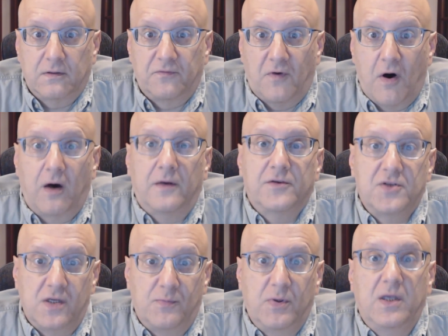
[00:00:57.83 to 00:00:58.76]
fall in
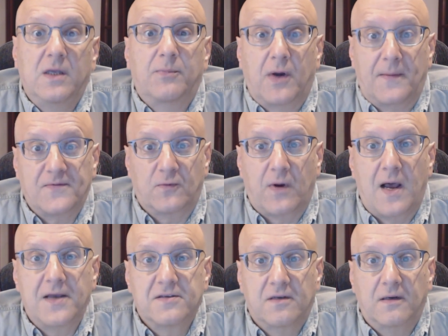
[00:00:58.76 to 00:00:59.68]
GDP, perhaps a
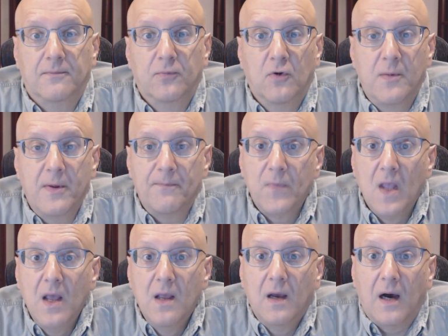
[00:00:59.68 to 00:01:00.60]
rise in unemployment,
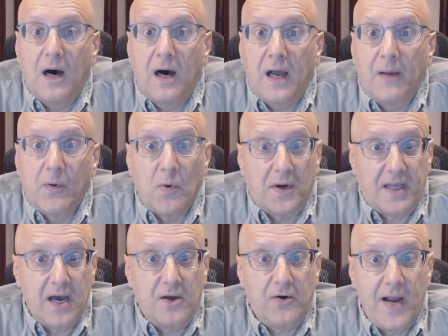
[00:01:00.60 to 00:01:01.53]
and we want to
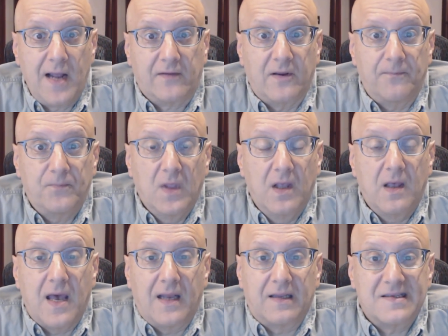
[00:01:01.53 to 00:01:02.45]
counteract it.
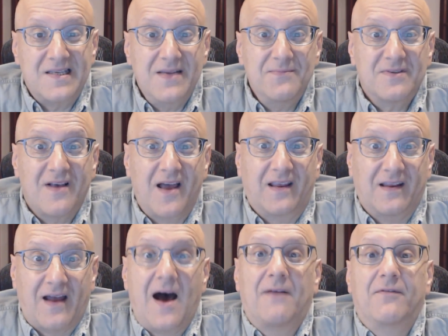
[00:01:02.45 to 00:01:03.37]
And it seems like
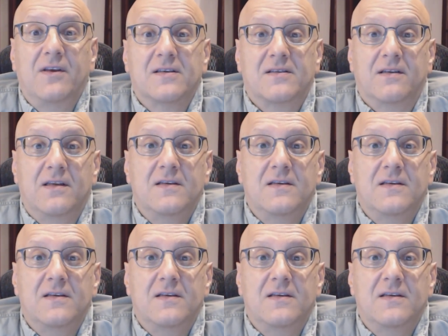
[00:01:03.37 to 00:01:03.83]
an obvious and